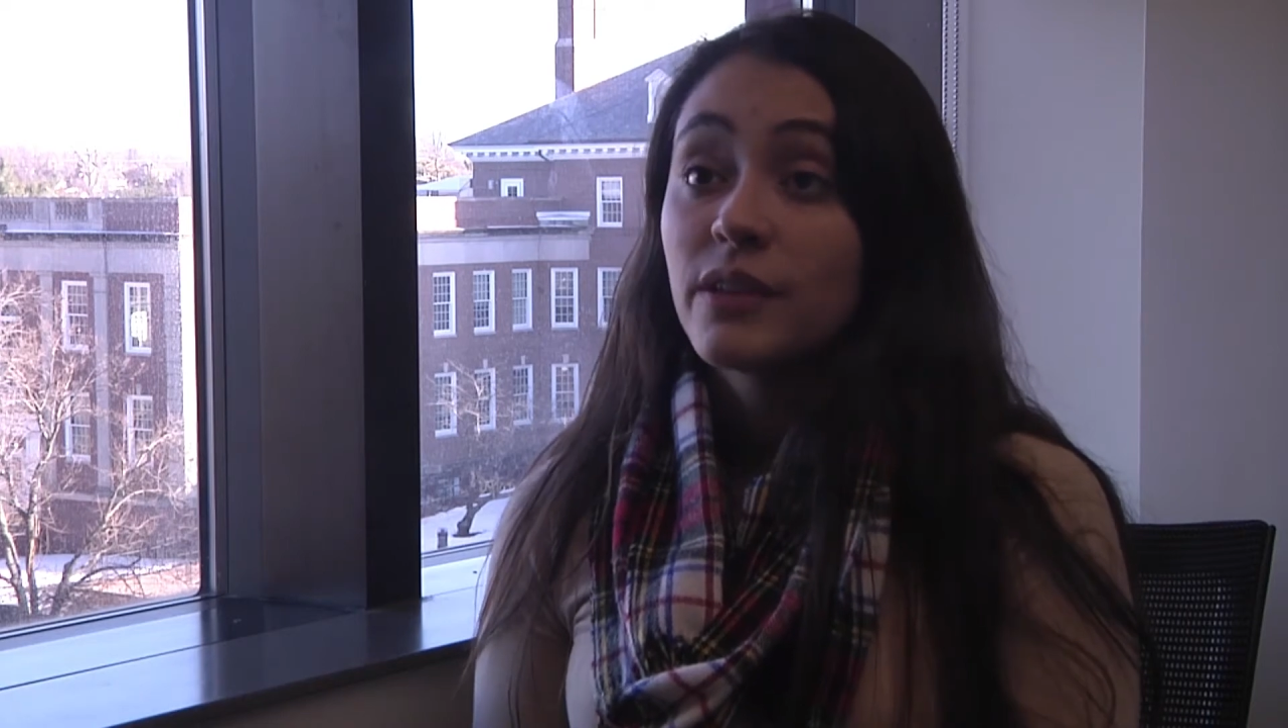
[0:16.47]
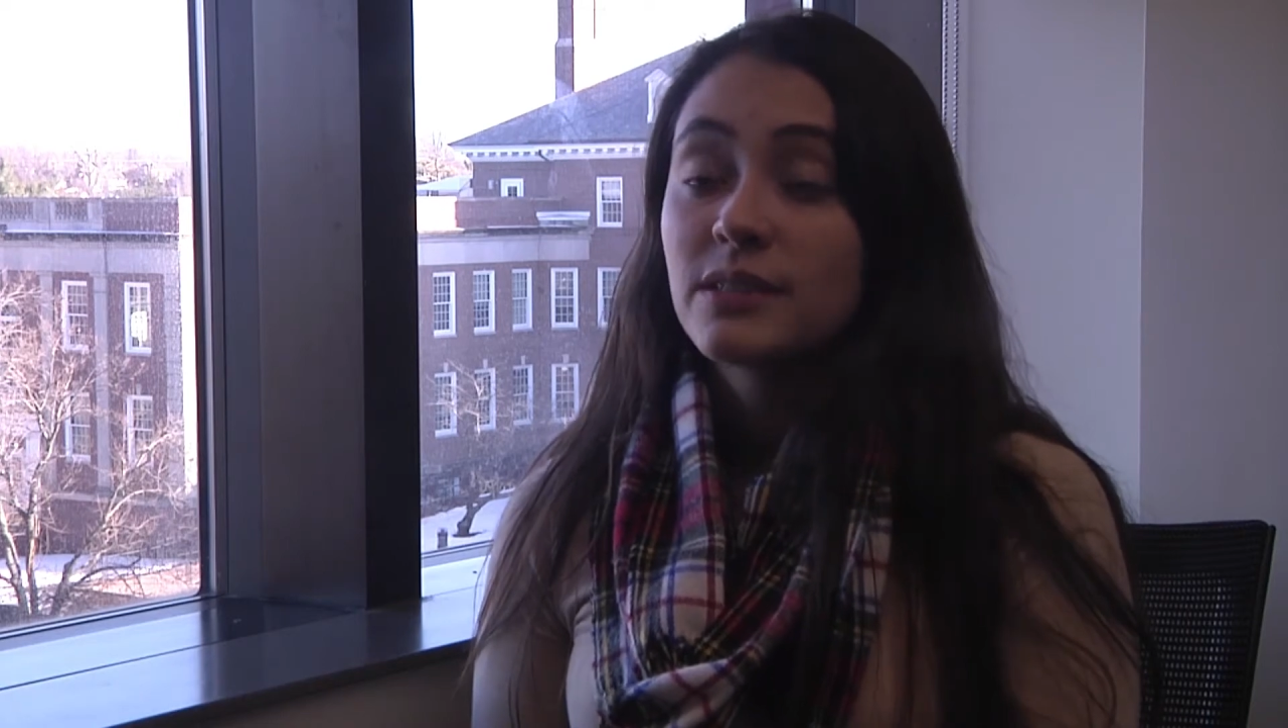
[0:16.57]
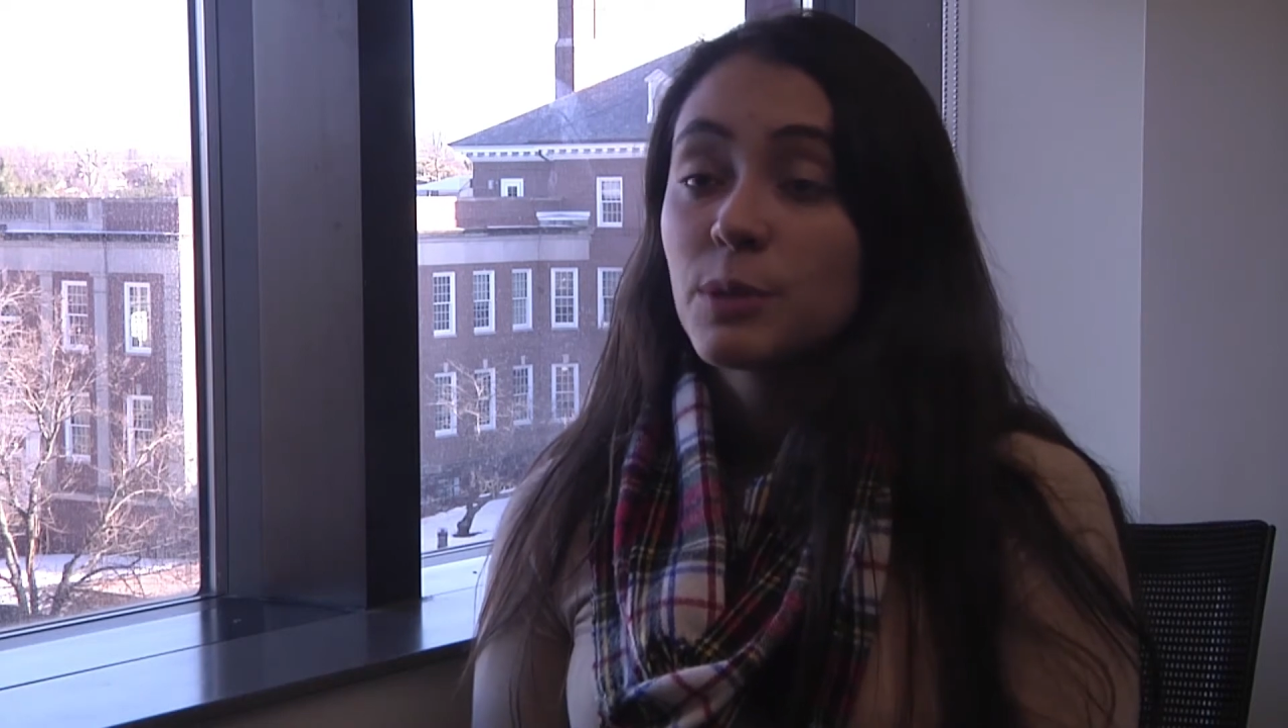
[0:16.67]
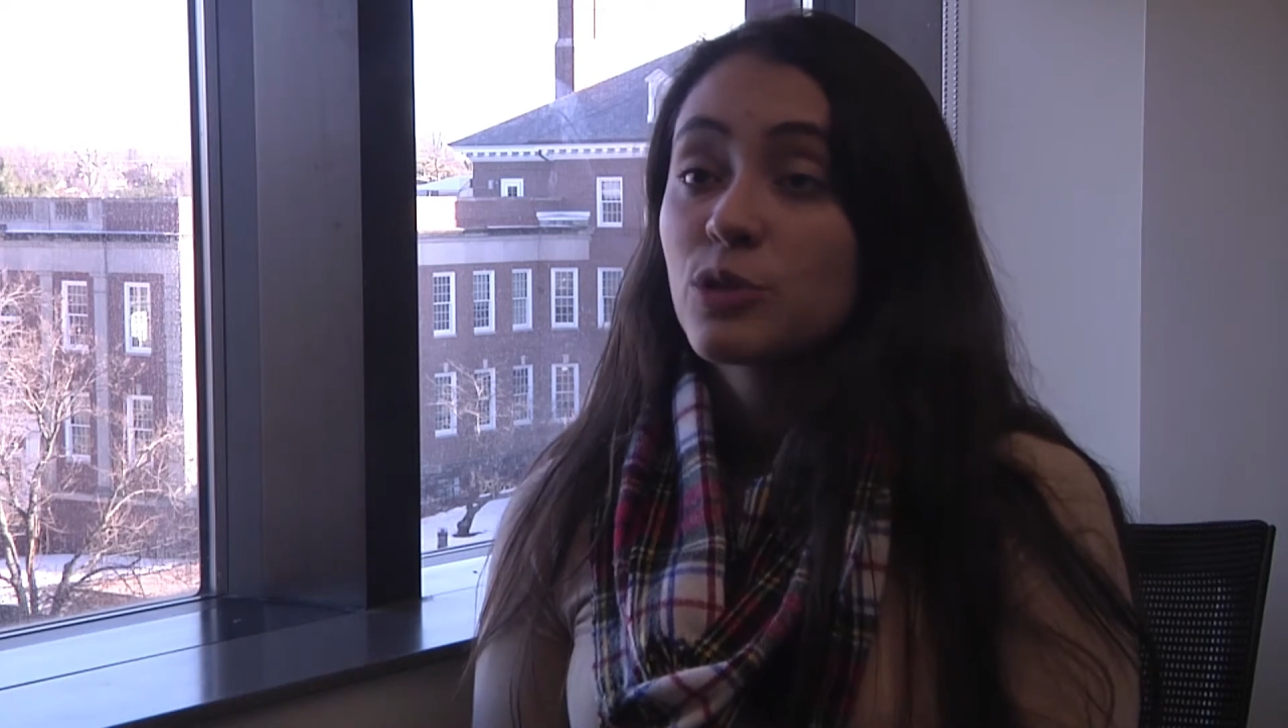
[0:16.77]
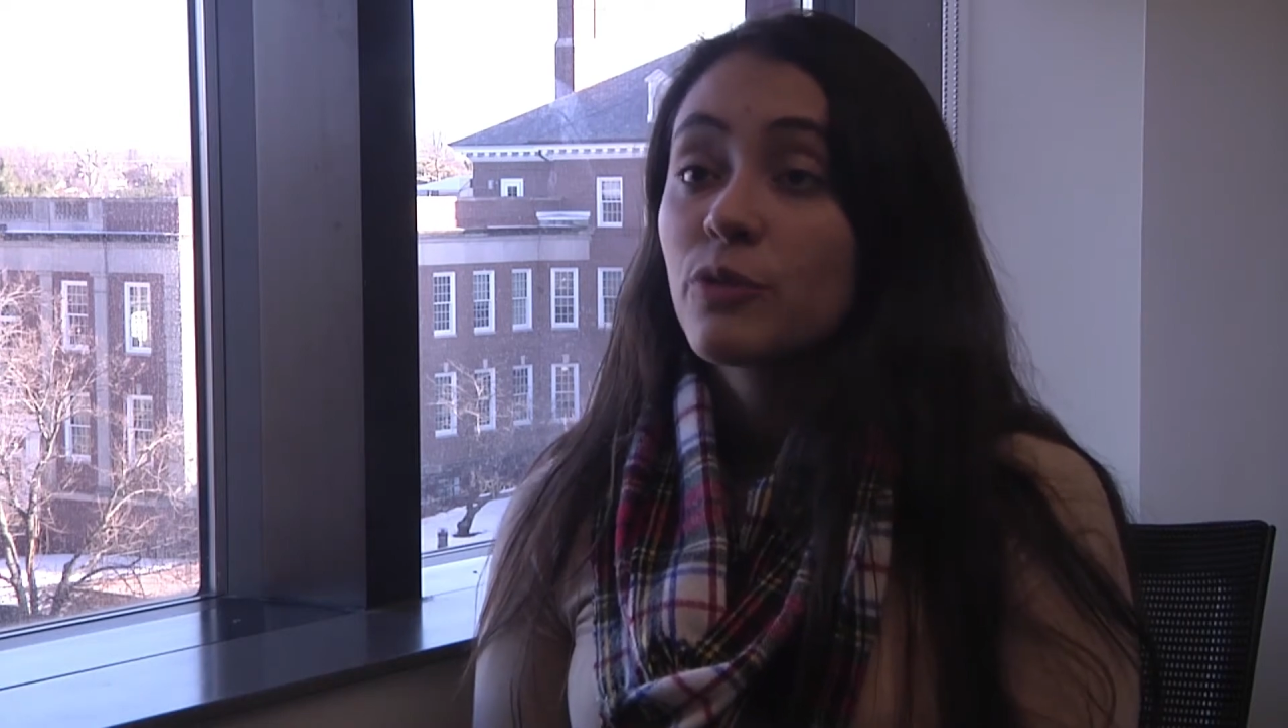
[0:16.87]
and
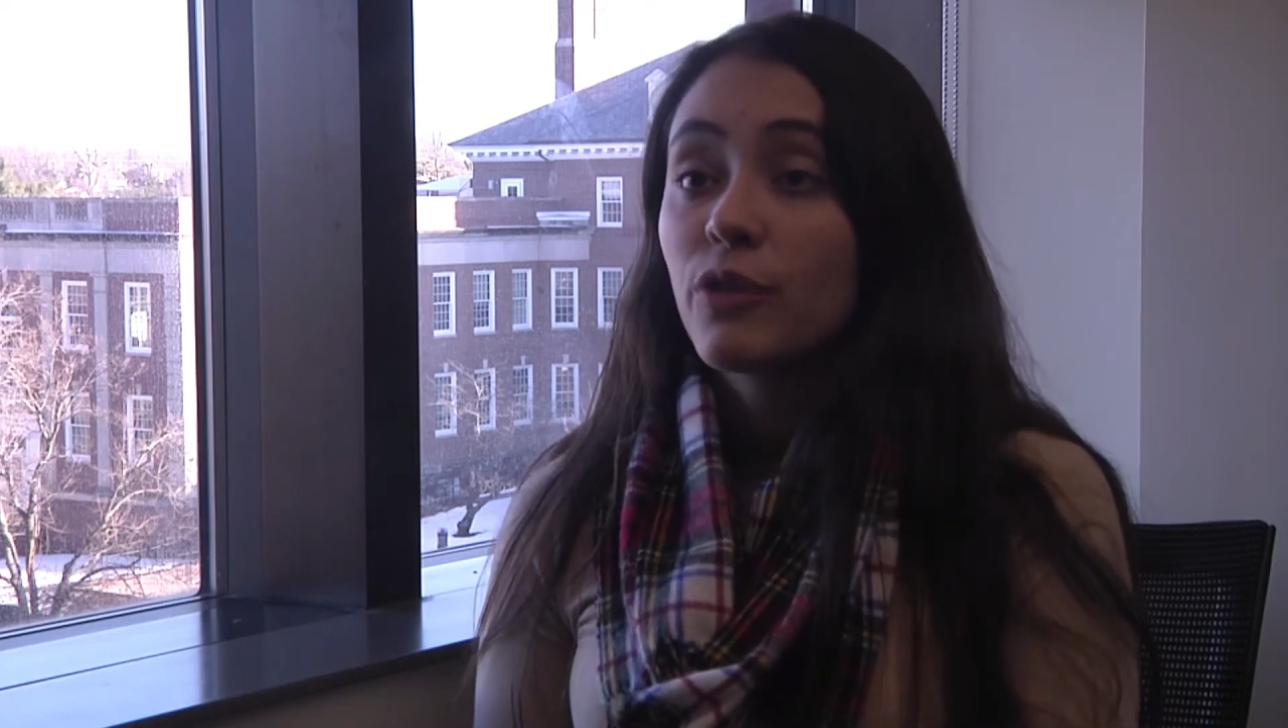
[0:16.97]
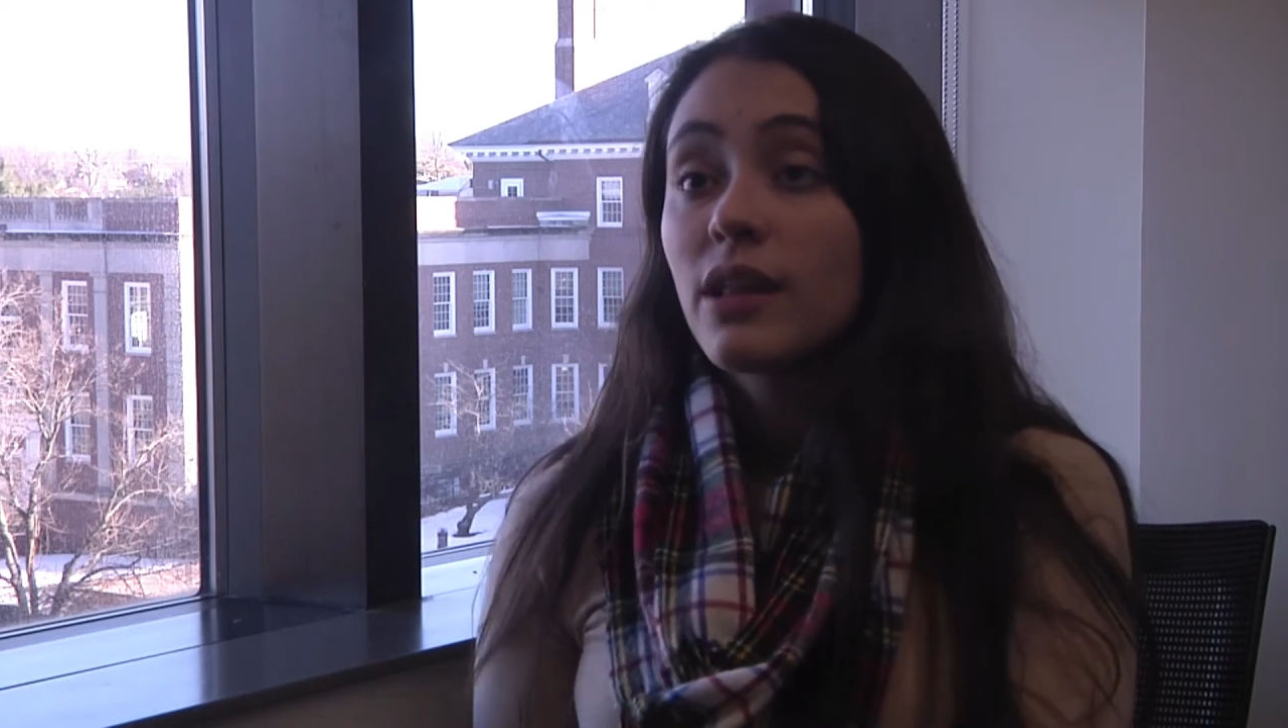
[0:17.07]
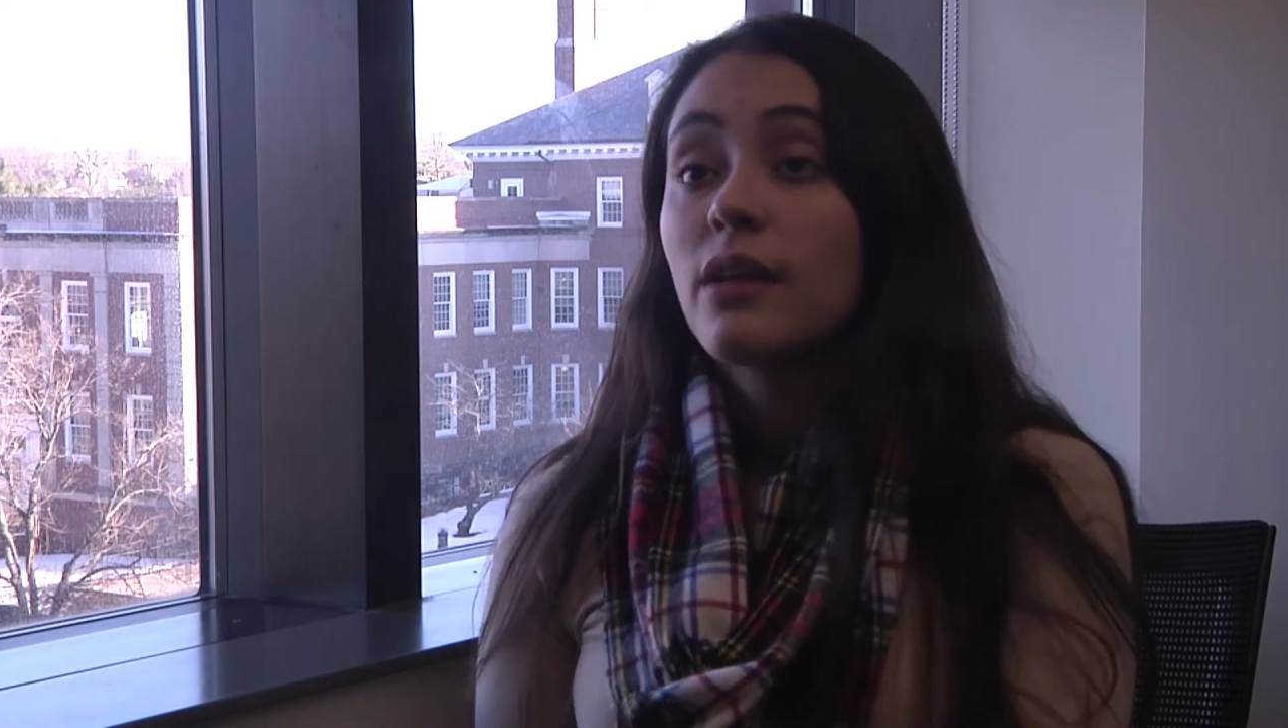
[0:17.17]
especially for a